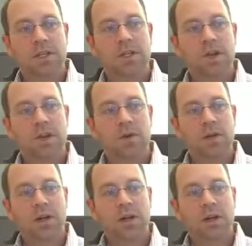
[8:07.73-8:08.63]

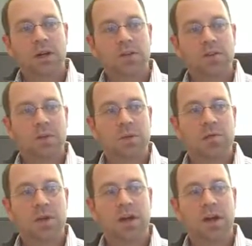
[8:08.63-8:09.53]
There's some
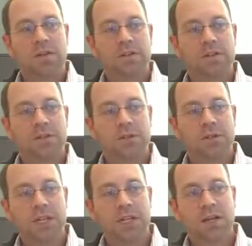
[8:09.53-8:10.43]
people in my office who
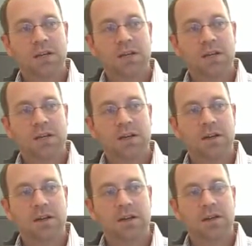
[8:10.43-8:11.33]
said
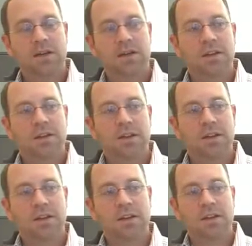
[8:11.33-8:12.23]

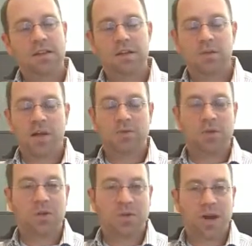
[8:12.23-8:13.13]
that they thought the Browns
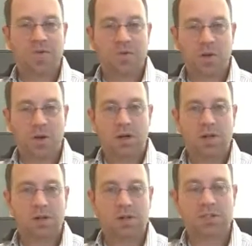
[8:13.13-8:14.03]
would go
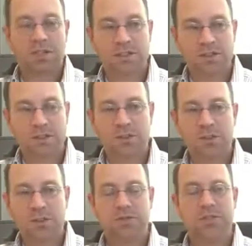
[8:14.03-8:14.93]
5-1 or
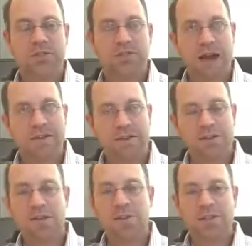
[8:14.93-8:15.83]
6-2,
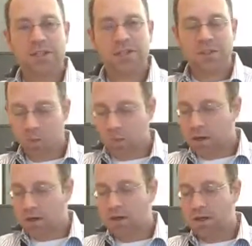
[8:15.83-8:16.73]
5-2 or
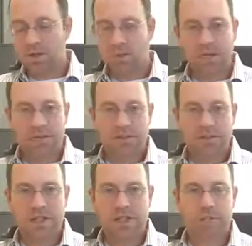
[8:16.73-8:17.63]
6-1 to begin the
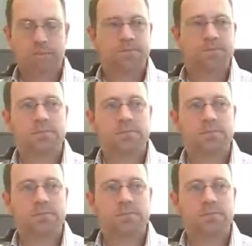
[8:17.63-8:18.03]
season.